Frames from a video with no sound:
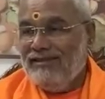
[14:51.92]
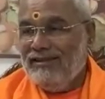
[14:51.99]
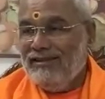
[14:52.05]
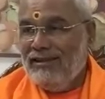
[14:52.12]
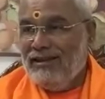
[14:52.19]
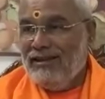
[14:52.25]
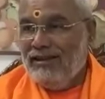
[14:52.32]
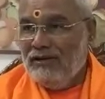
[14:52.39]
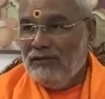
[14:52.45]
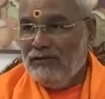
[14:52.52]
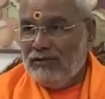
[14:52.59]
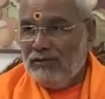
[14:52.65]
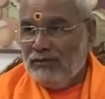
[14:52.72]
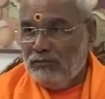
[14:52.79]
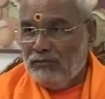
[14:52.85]
They
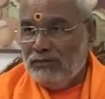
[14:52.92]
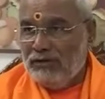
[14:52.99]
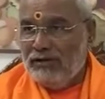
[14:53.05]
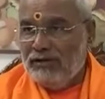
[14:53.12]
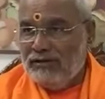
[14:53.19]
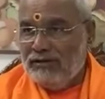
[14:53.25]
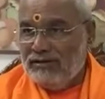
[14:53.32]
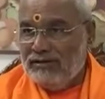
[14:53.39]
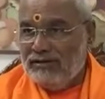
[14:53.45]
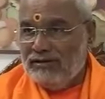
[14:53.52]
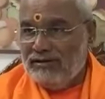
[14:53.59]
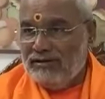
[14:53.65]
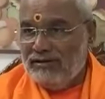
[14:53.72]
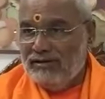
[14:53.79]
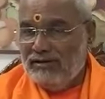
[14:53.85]
have some prayers,
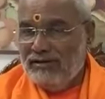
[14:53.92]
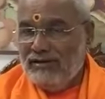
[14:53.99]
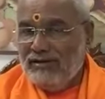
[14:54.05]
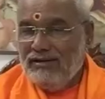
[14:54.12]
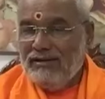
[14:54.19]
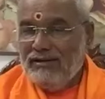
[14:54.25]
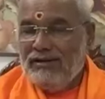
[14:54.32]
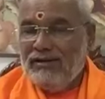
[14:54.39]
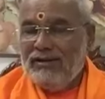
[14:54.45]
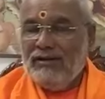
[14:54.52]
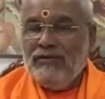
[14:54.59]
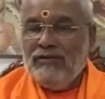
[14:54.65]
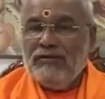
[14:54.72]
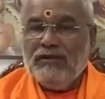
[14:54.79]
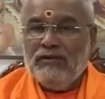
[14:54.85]
they
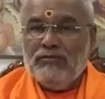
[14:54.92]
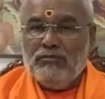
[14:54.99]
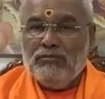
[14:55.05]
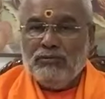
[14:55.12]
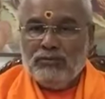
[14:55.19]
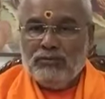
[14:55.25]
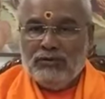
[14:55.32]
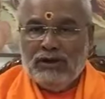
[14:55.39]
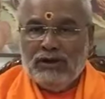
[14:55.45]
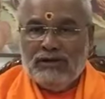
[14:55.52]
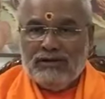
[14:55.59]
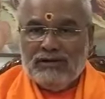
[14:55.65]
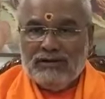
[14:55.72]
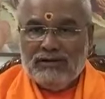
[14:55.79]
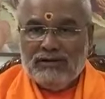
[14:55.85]
have some
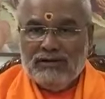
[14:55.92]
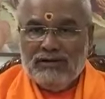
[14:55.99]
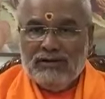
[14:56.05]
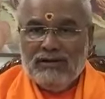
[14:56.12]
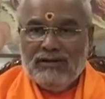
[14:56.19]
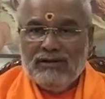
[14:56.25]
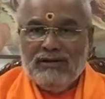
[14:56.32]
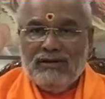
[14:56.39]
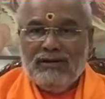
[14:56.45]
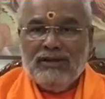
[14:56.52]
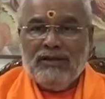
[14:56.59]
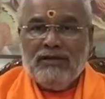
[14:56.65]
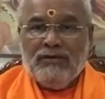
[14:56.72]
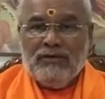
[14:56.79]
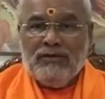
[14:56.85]
pujas,
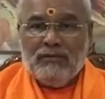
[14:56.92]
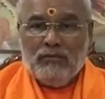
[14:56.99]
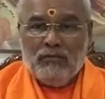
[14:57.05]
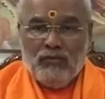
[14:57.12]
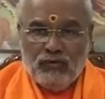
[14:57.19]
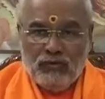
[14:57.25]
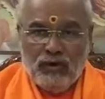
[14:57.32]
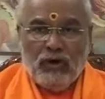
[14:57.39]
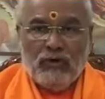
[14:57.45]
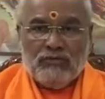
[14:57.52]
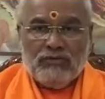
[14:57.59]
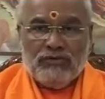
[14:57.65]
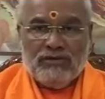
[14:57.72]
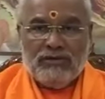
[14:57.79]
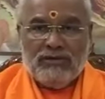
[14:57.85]
they have some
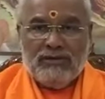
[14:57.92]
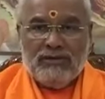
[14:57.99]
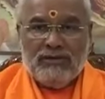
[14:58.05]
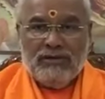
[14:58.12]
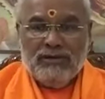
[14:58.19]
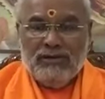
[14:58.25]
forms,